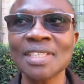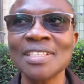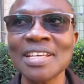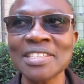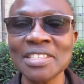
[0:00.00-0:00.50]

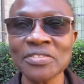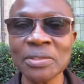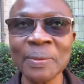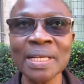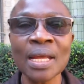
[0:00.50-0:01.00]
That's a
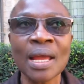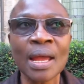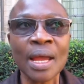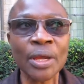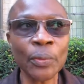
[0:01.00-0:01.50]
difficult one.
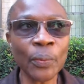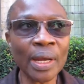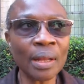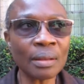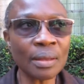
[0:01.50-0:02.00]

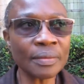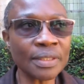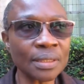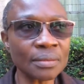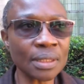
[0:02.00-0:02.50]
Well,
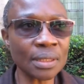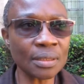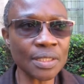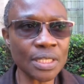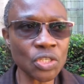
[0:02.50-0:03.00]

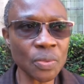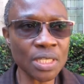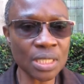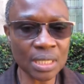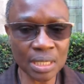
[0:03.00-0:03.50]
the
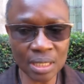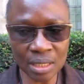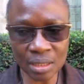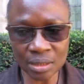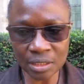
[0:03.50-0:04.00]
situation
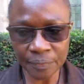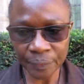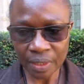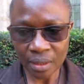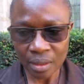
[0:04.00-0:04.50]
is
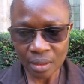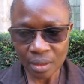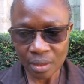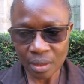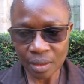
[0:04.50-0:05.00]

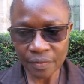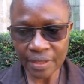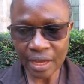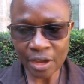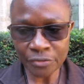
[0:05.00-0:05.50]

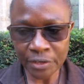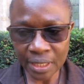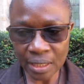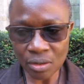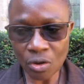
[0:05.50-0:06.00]
the
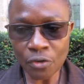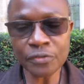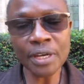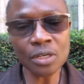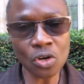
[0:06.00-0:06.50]
African
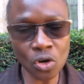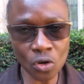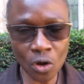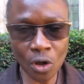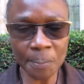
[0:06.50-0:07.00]
orphan
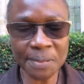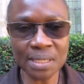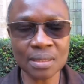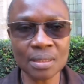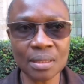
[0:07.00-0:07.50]
crops,
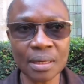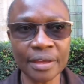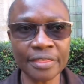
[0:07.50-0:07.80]
I